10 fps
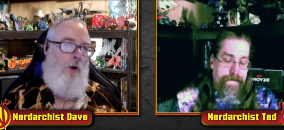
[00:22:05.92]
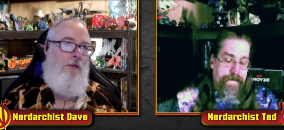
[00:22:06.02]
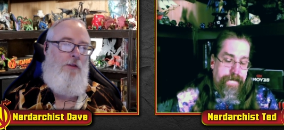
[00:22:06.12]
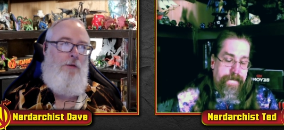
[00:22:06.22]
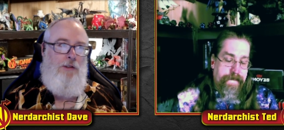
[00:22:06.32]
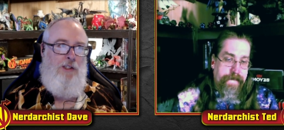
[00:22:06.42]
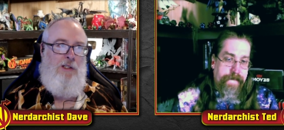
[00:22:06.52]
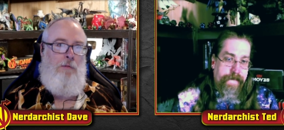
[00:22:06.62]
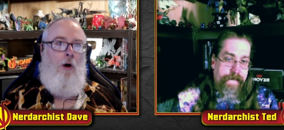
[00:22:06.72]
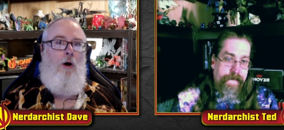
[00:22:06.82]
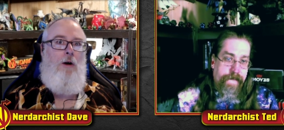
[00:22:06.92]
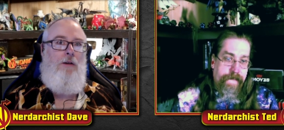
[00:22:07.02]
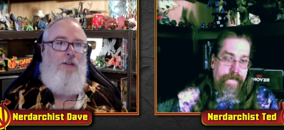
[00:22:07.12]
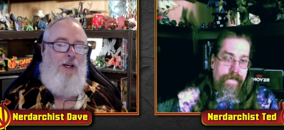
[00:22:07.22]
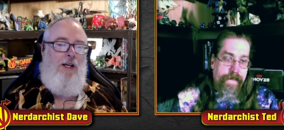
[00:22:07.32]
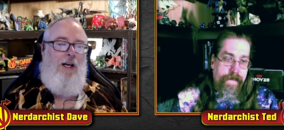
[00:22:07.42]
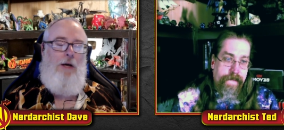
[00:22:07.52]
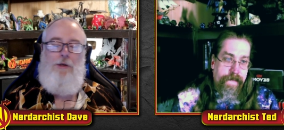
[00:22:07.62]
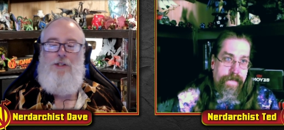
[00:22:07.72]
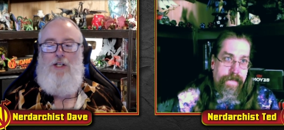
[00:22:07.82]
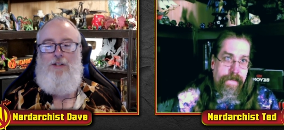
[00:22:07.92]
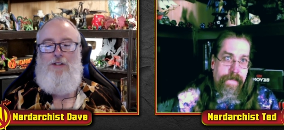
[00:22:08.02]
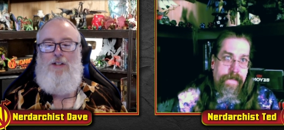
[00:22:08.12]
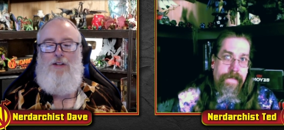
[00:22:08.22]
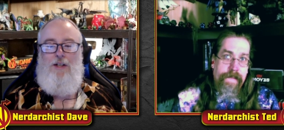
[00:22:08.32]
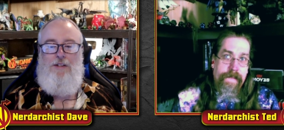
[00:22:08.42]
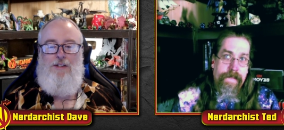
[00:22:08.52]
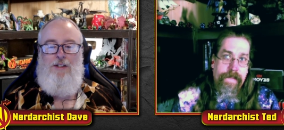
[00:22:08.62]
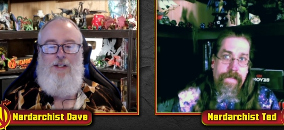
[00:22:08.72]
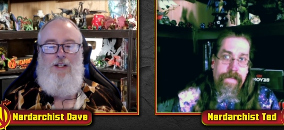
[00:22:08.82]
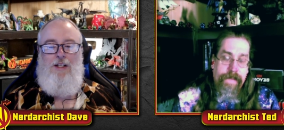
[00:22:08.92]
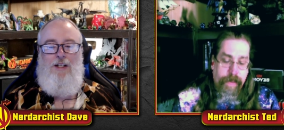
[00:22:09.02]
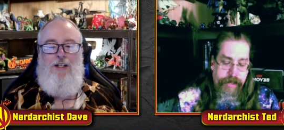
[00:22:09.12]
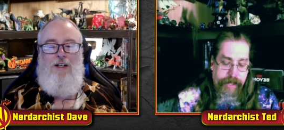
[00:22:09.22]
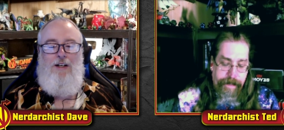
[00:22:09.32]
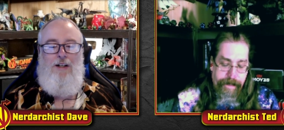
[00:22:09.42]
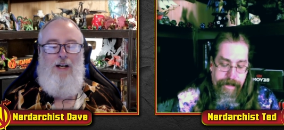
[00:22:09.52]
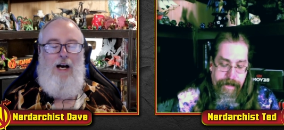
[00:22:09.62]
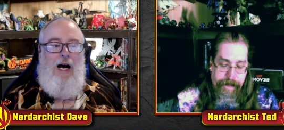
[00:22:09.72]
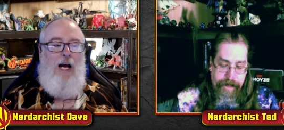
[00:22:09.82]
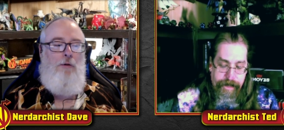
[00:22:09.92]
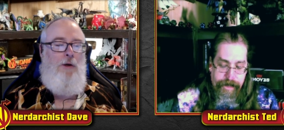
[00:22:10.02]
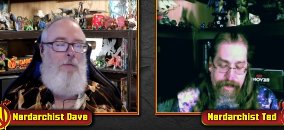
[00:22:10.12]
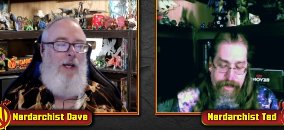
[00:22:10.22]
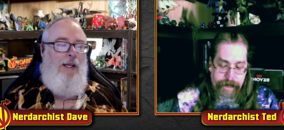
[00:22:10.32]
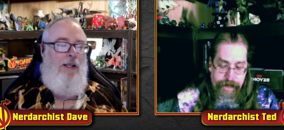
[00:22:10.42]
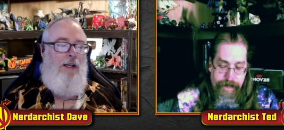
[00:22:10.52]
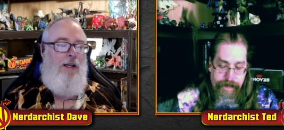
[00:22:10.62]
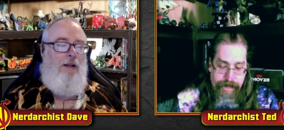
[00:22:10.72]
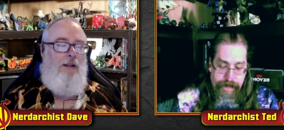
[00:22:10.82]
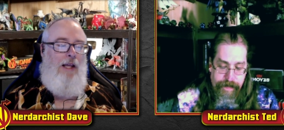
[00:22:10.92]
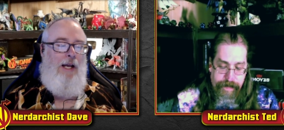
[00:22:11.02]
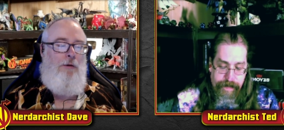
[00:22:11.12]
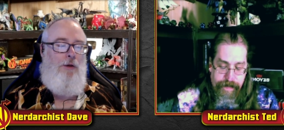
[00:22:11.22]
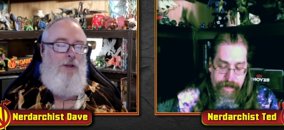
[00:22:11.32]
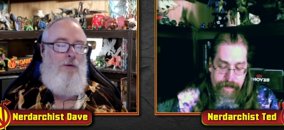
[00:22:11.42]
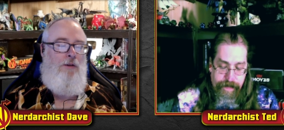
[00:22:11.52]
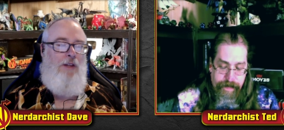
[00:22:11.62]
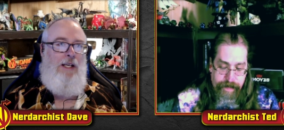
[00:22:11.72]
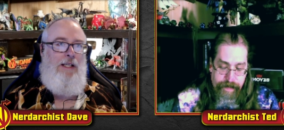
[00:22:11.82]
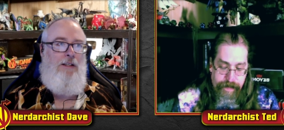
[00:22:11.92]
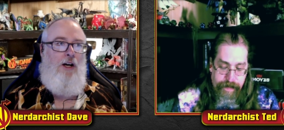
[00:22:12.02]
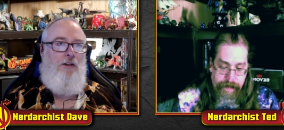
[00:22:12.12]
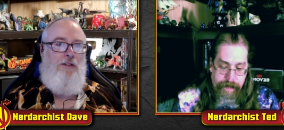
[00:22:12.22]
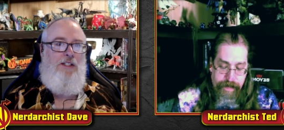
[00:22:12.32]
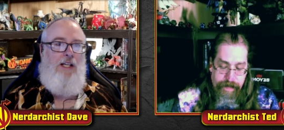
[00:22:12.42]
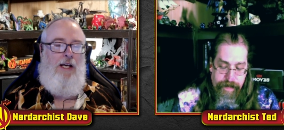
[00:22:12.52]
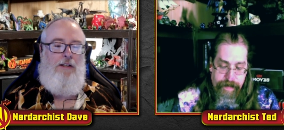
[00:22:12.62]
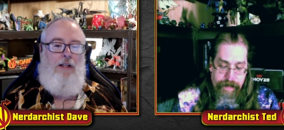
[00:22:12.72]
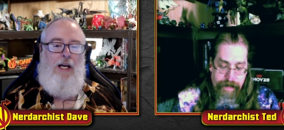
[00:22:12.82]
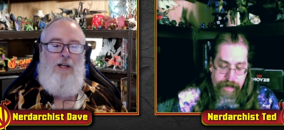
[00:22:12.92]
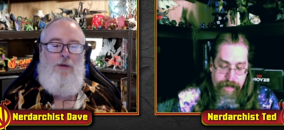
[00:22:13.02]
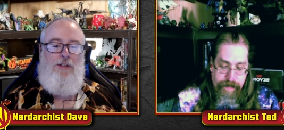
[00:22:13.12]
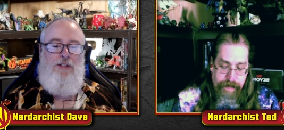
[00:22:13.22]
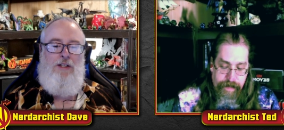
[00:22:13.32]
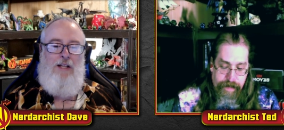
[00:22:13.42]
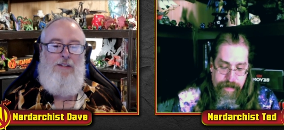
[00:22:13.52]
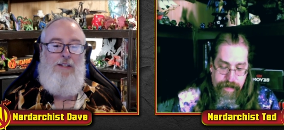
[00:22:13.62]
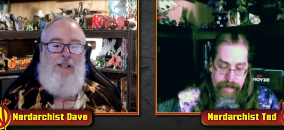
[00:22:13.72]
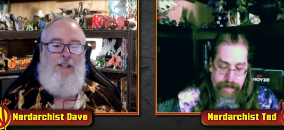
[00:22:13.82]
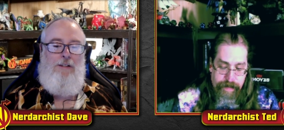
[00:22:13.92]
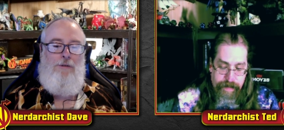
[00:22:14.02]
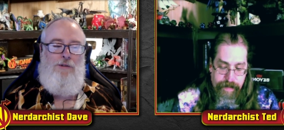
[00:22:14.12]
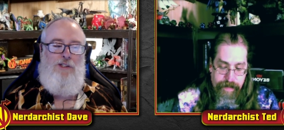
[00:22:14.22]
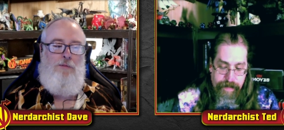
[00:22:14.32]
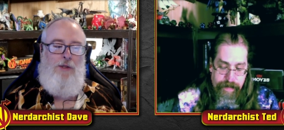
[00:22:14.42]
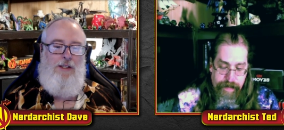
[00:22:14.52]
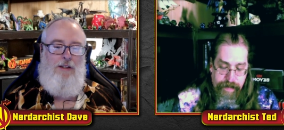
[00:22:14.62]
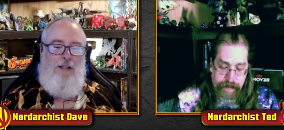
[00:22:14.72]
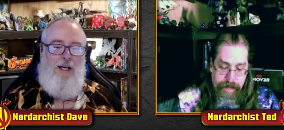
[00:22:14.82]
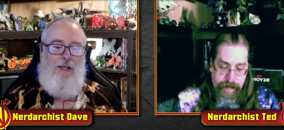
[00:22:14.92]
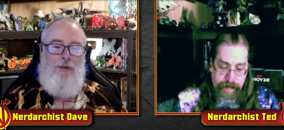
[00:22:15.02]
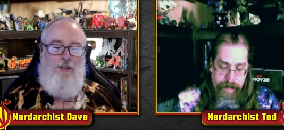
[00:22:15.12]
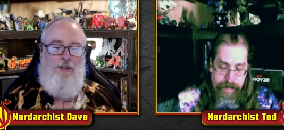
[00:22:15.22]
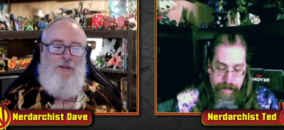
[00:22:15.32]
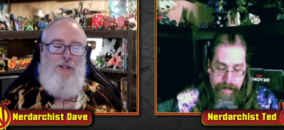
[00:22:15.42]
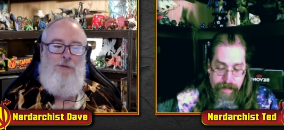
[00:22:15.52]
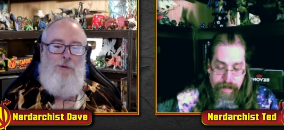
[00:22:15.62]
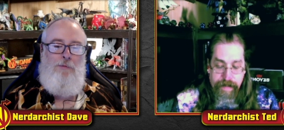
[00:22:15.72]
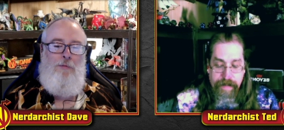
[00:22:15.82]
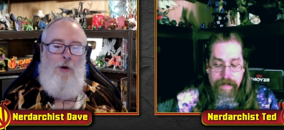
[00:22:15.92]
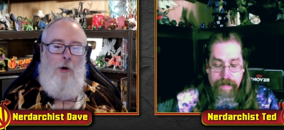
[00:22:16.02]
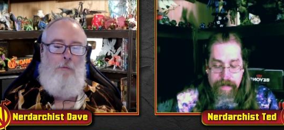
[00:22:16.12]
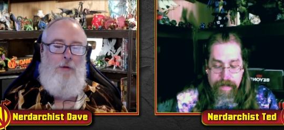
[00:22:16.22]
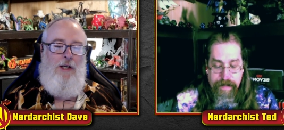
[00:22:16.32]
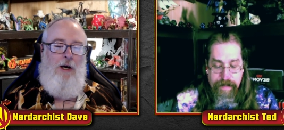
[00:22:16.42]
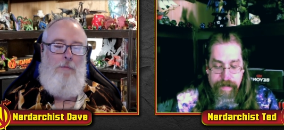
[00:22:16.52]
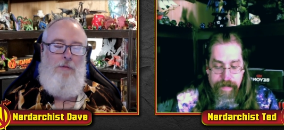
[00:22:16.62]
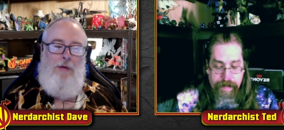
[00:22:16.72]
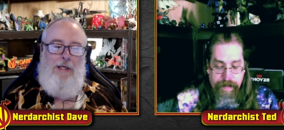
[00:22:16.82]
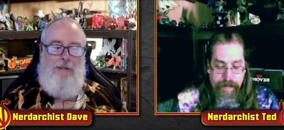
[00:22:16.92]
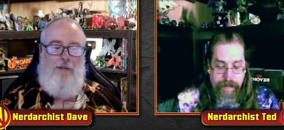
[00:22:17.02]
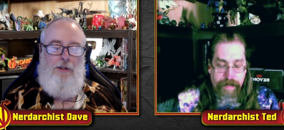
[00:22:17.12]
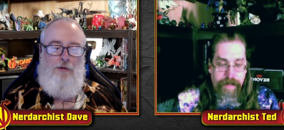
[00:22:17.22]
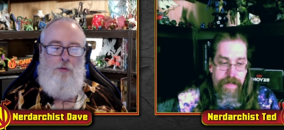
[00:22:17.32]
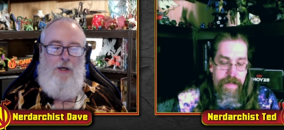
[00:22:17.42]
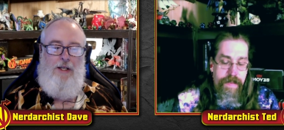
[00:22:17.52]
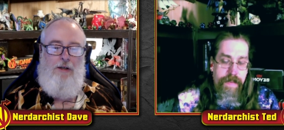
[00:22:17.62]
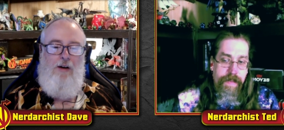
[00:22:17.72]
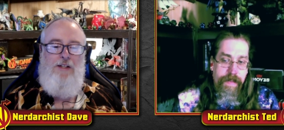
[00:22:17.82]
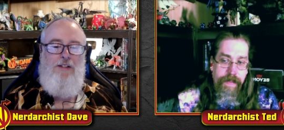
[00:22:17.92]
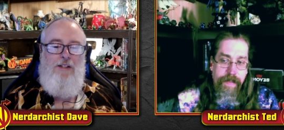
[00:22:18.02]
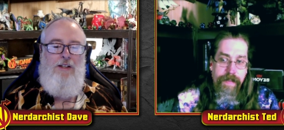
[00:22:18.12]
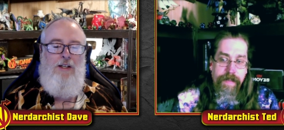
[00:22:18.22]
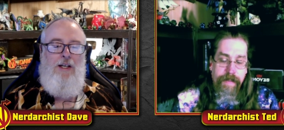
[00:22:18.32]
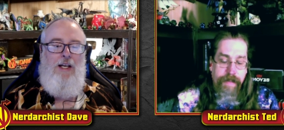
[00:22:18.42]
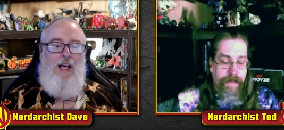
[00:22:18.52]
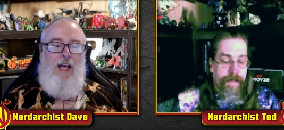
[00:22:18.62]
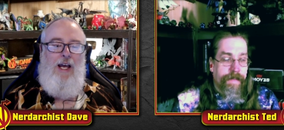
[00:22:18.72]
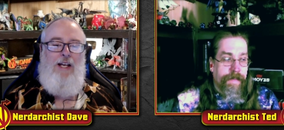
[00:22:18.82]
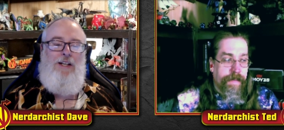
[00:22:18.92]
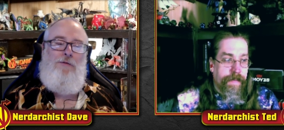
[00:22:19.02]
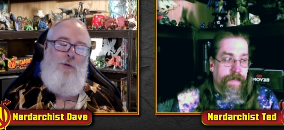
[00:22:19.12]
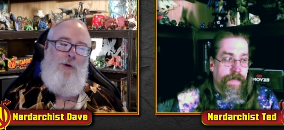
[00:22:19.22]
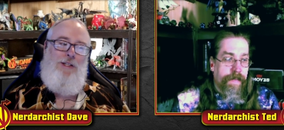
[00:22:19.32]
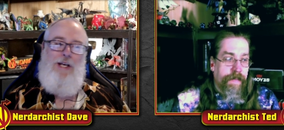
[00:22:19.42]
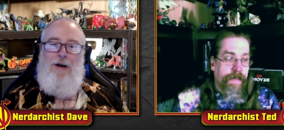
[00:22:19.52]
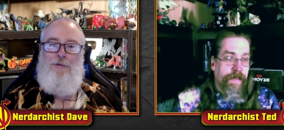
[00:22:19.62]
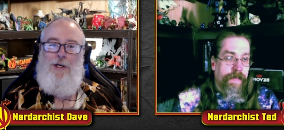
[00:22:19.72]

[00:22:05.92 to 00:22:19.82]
Speaker 1: one small thing I would change to this. What's that? I would make it language you they need to understand a language not that they need to speak a language this would open it up and make it a little more interesting and if you wanted to have